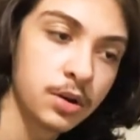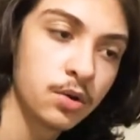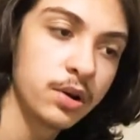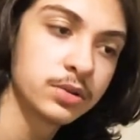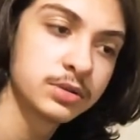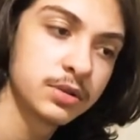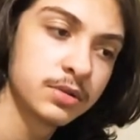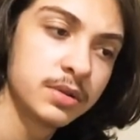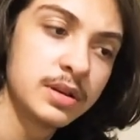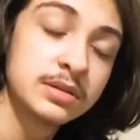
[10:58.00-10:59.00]
also
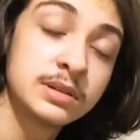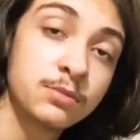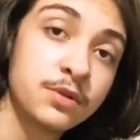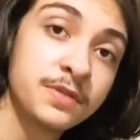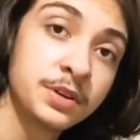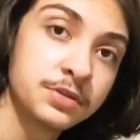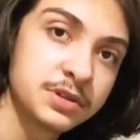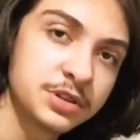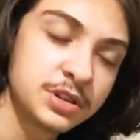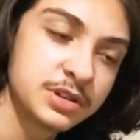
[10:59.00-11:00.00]
some more video
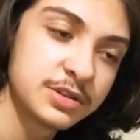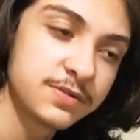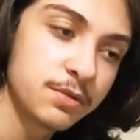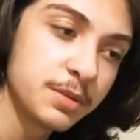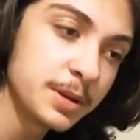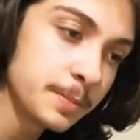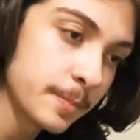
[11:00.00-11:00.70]
suggestions for me.